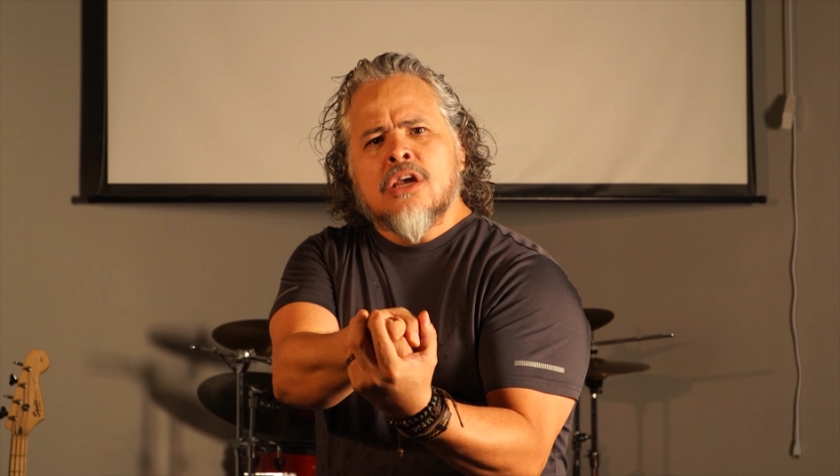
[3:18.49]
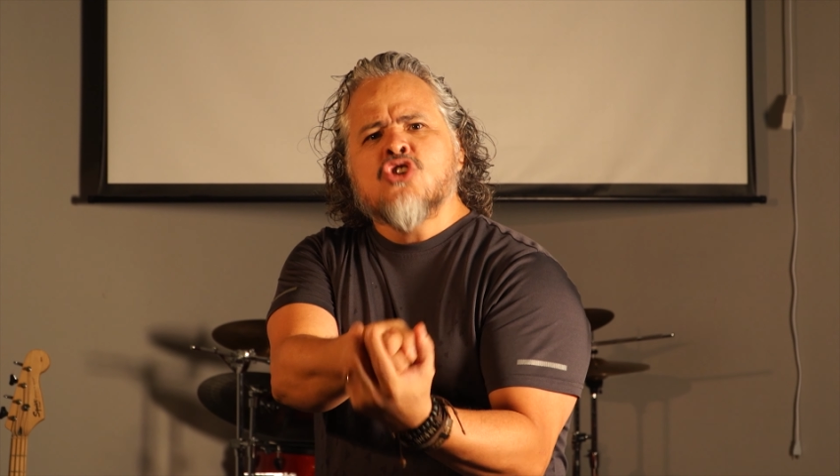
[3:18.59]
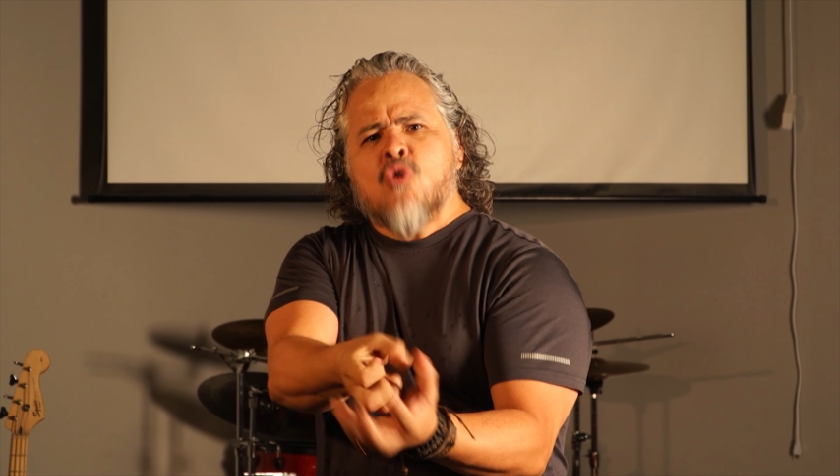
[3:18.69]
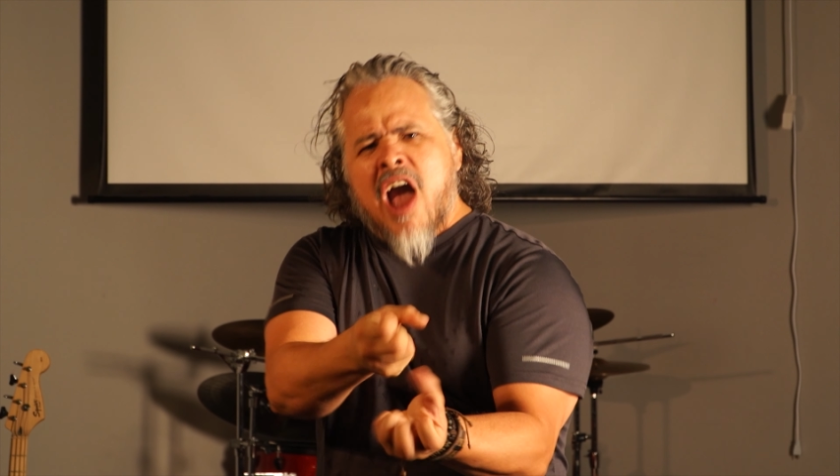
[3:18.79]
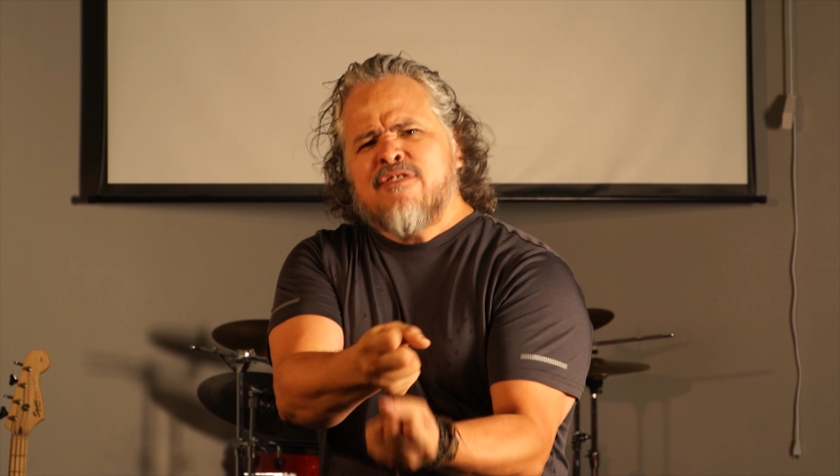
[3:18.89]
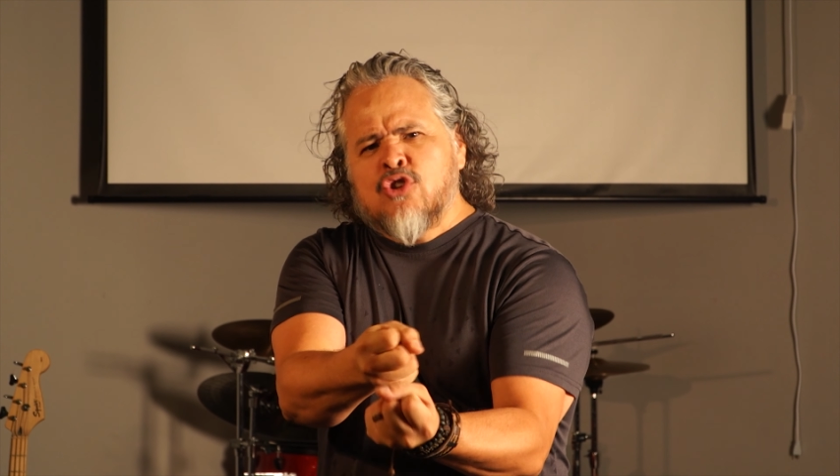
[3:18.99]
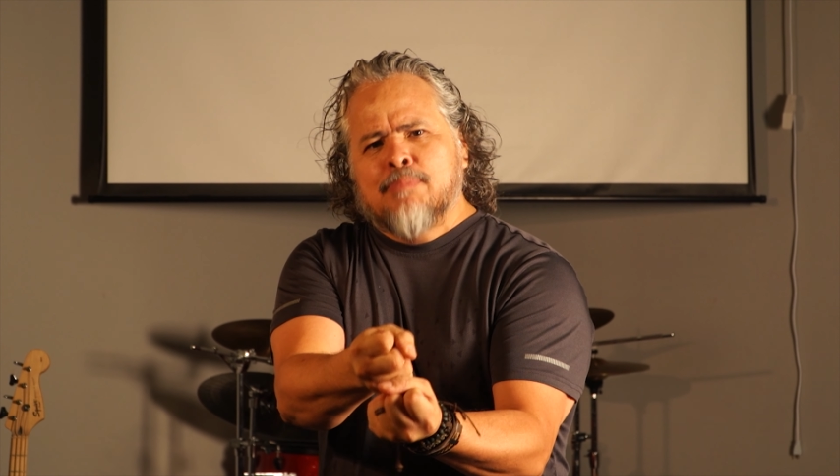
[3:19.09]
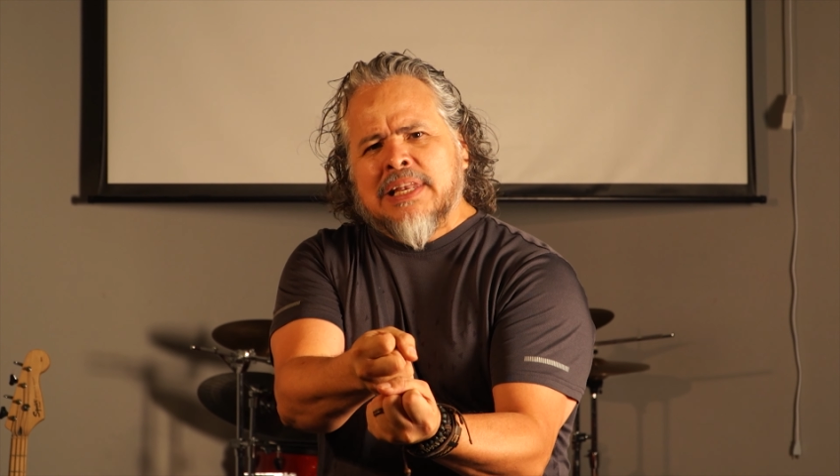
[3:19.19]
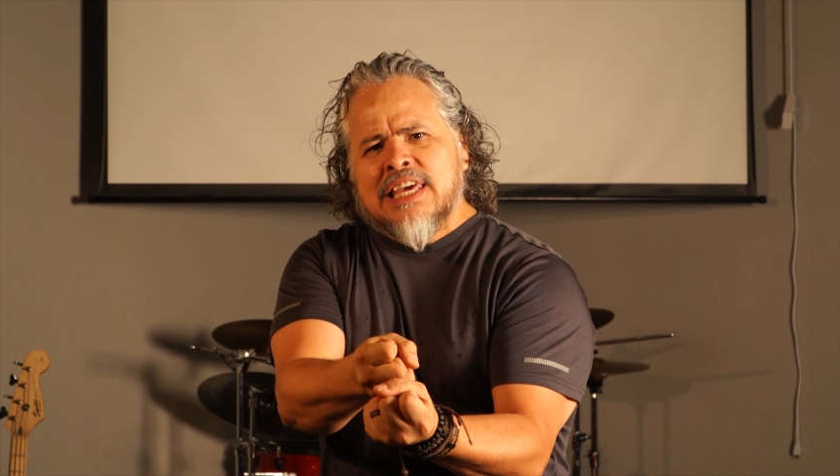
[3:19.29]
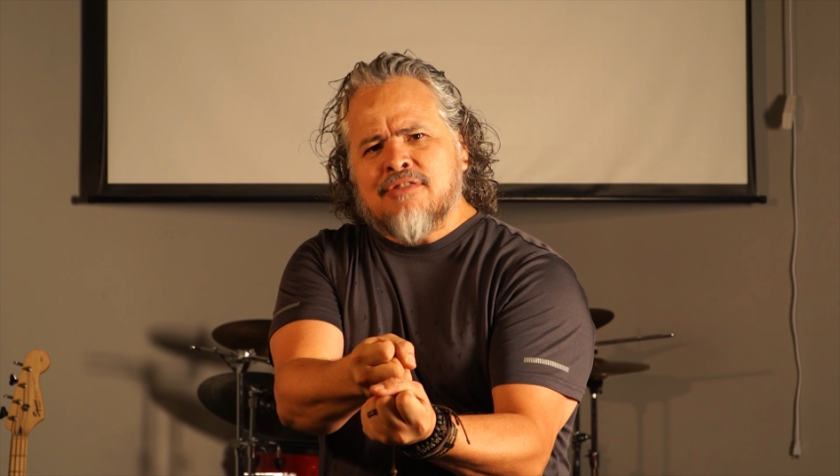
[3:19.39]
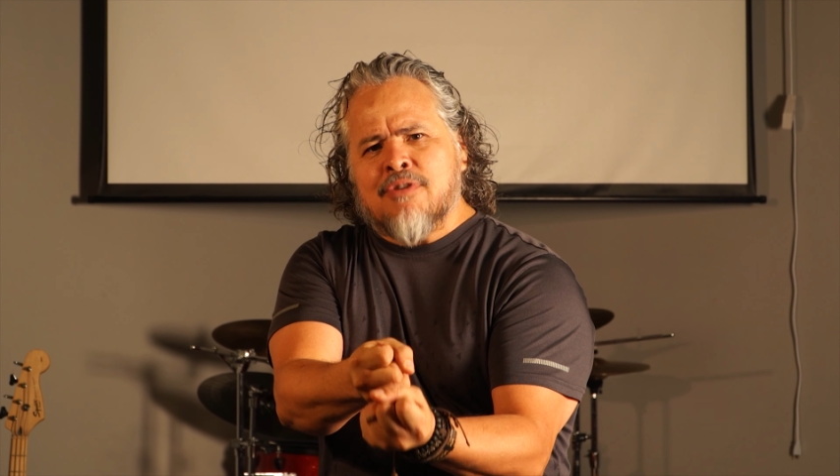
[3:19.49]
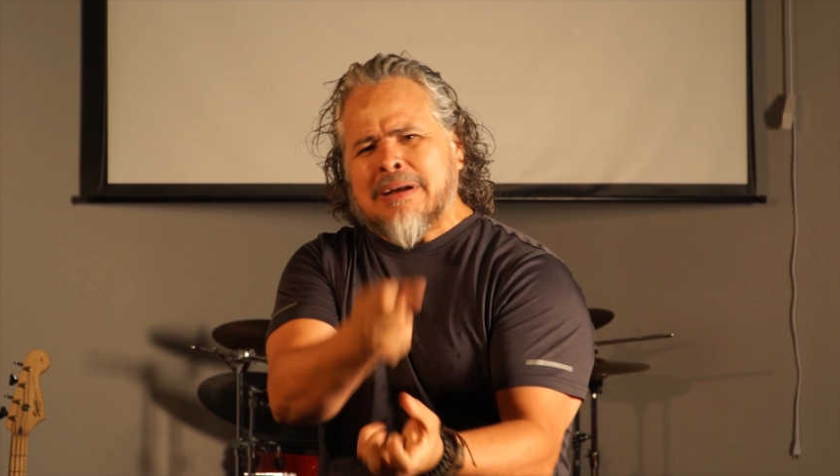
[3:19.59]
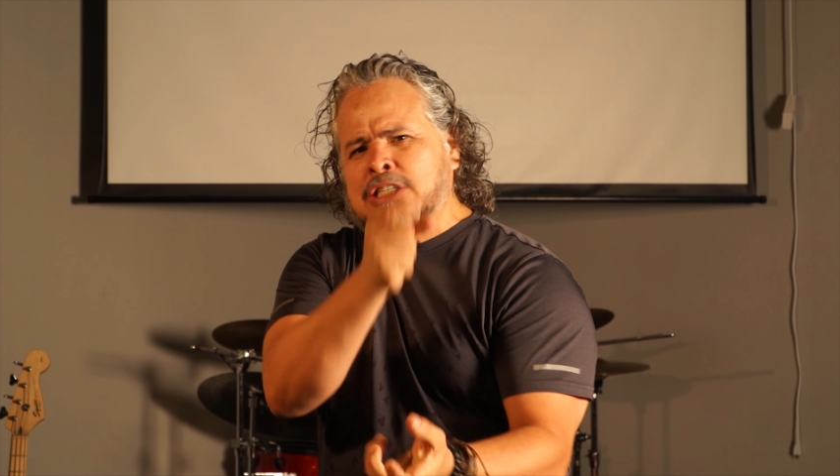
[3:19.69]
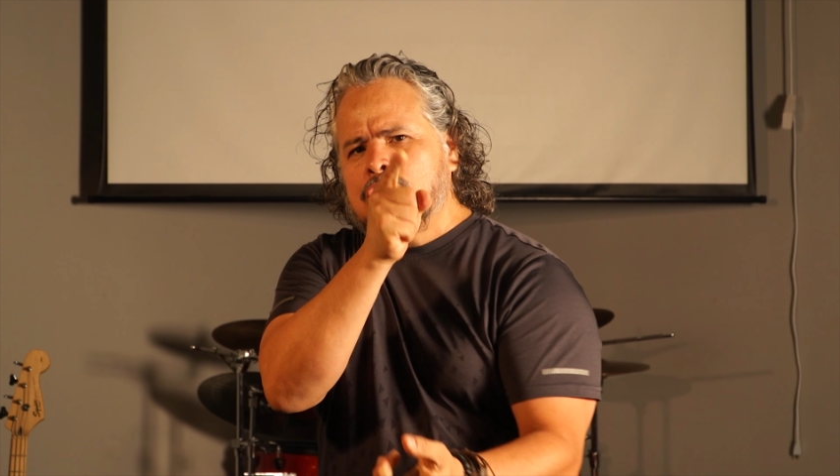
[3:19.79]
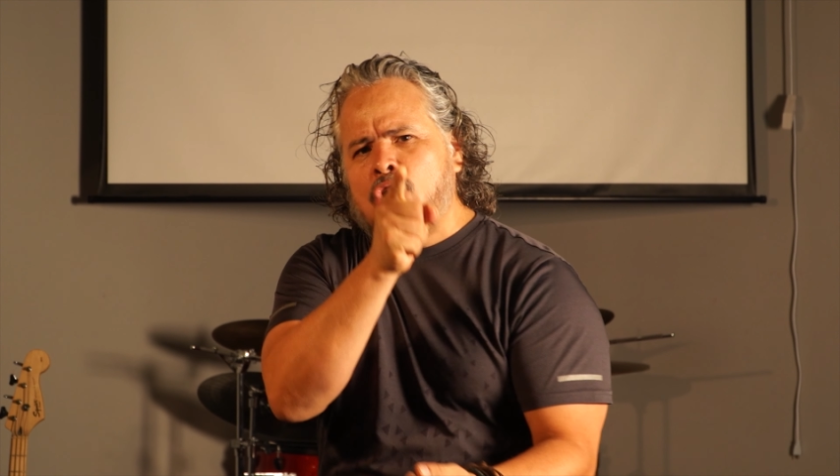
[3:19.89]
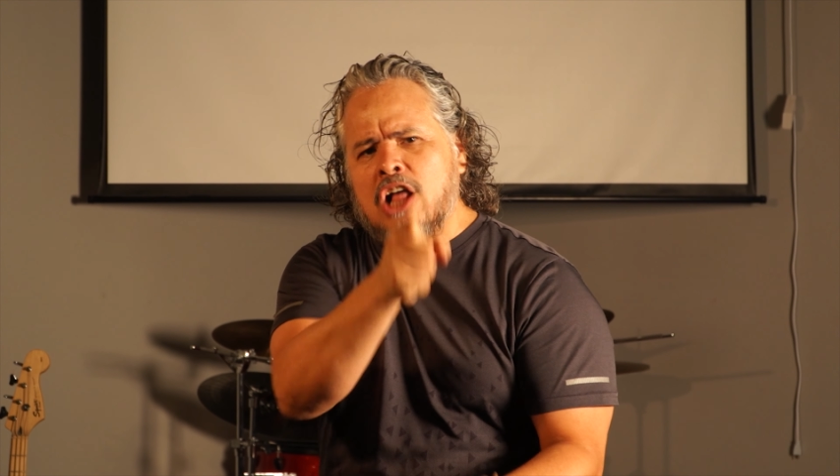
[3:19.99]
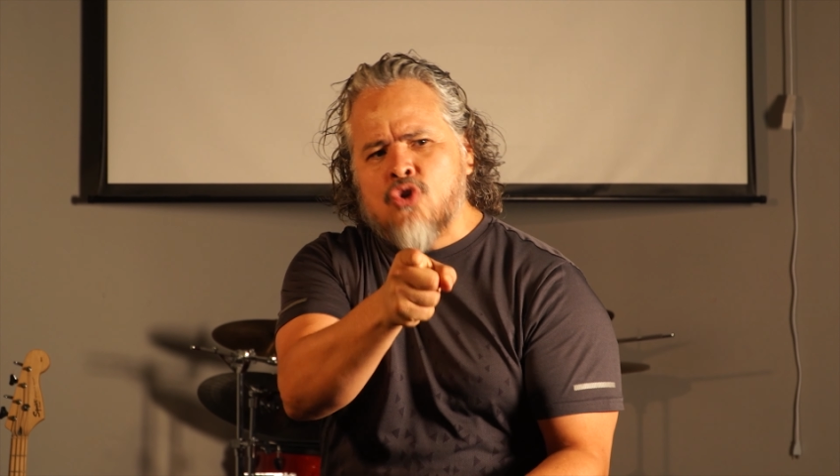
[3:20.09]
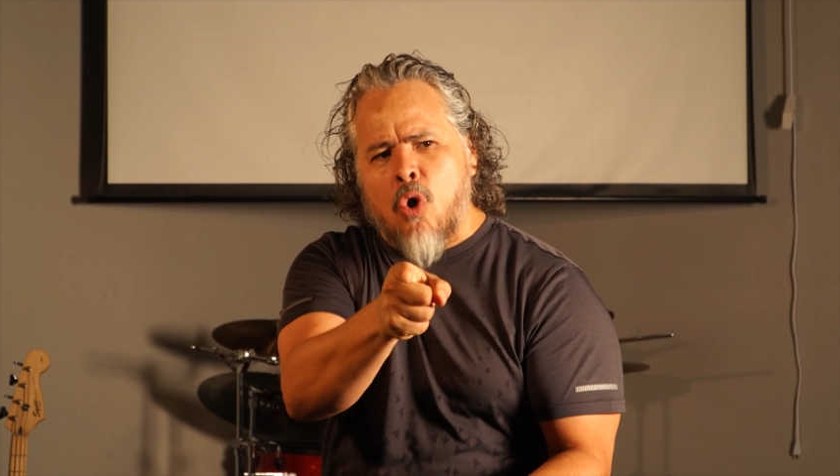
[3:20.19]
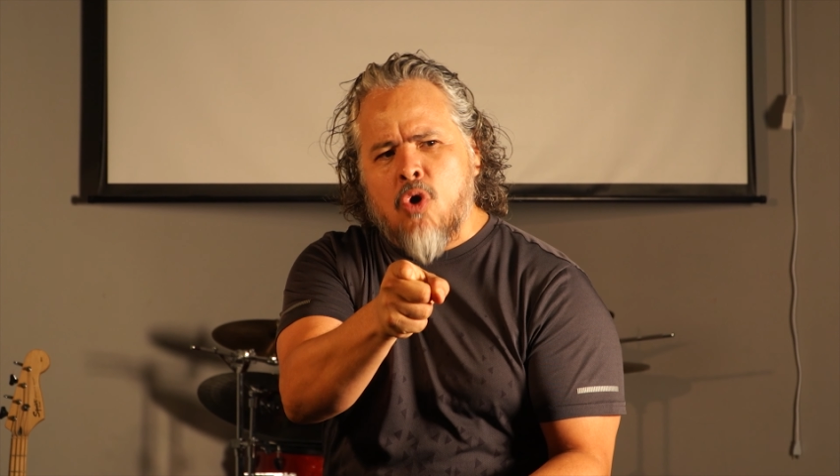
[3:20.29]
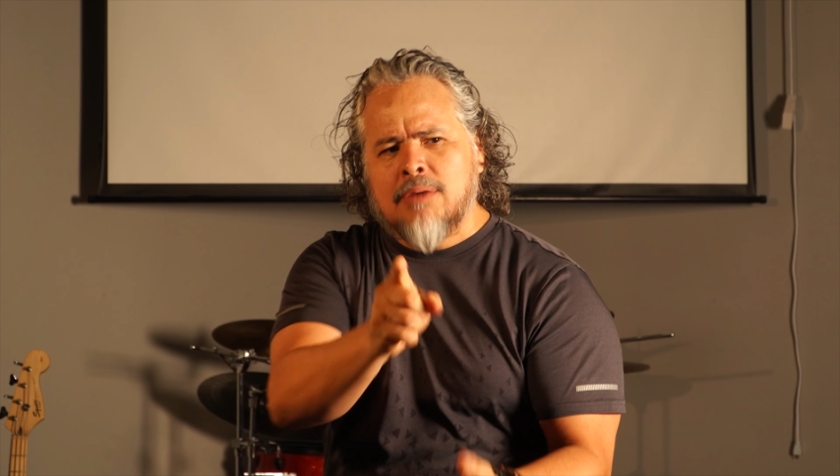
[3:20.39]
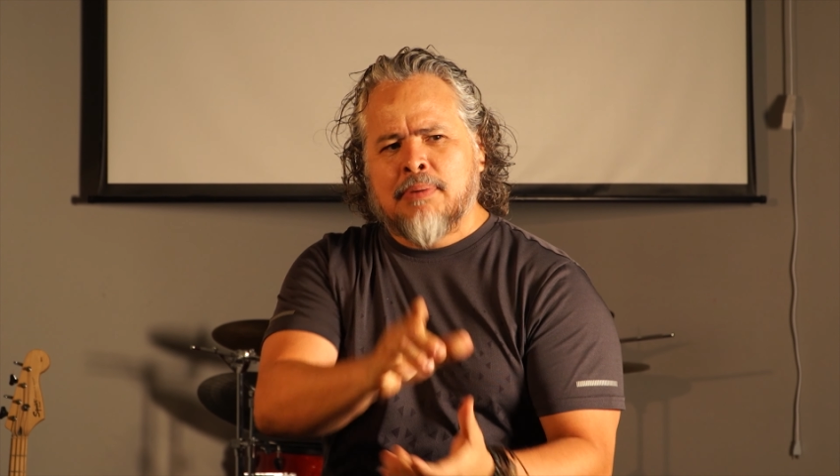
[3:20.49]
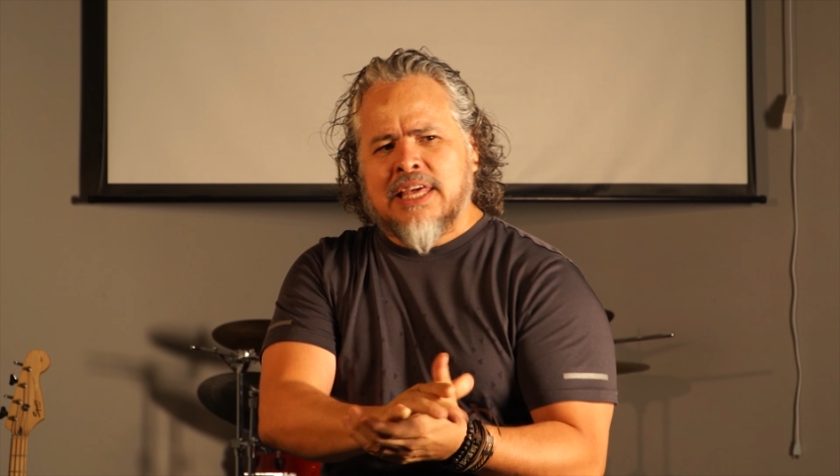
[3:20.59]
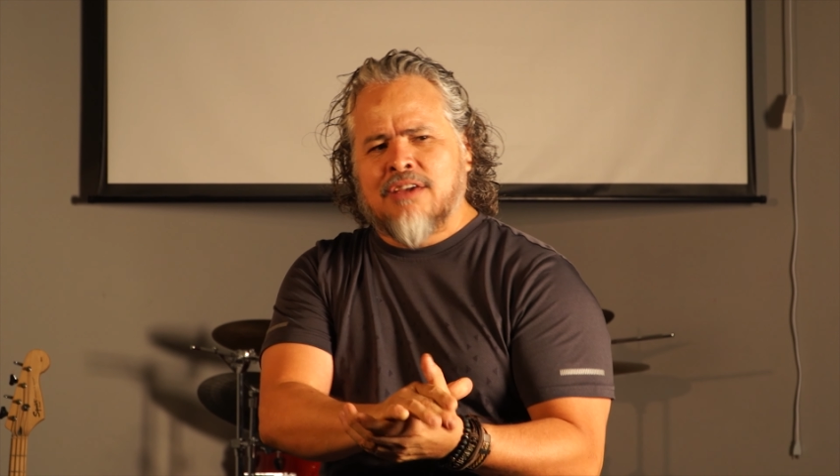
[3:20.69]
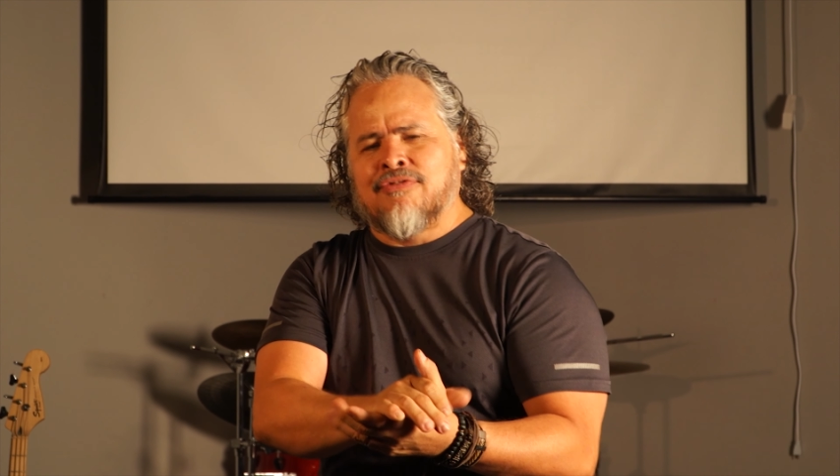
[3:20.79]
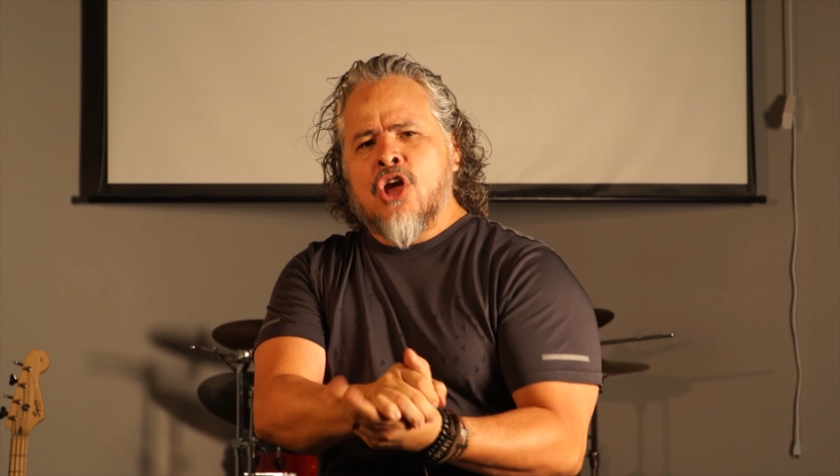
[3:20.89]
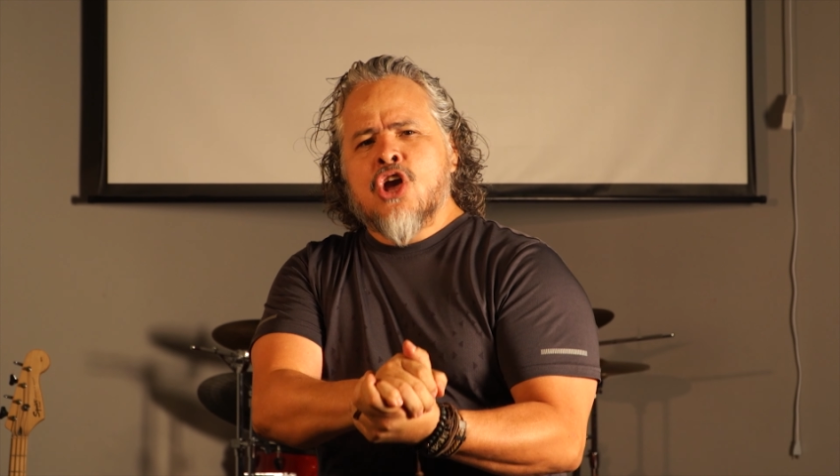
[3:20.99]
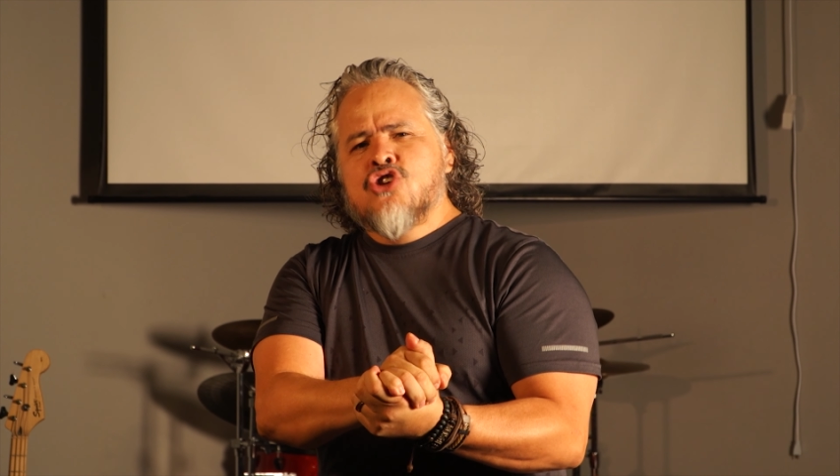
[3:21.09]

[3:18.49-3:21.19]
you have to believe, but not only believe,